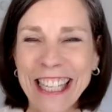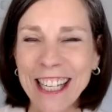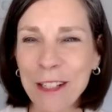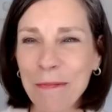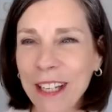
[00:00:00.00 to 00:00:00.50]

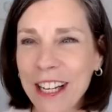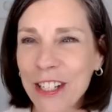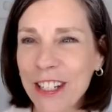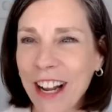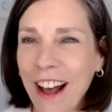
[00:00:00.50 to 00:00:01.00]
It's a
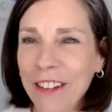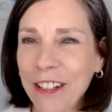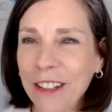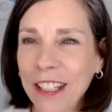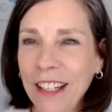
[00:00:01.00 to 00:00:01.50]
pleasure to have
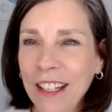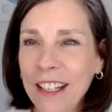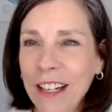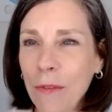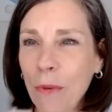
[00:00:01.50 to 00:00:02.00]
you
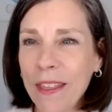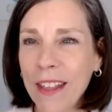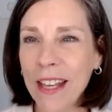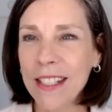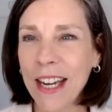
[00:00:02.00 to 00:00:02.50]
with
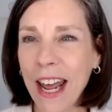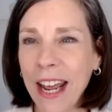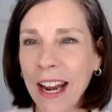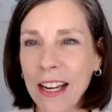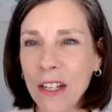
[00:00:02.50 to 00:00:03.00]
us
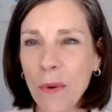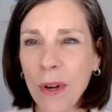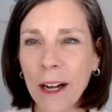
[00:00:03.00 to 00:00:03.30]
today. And I do want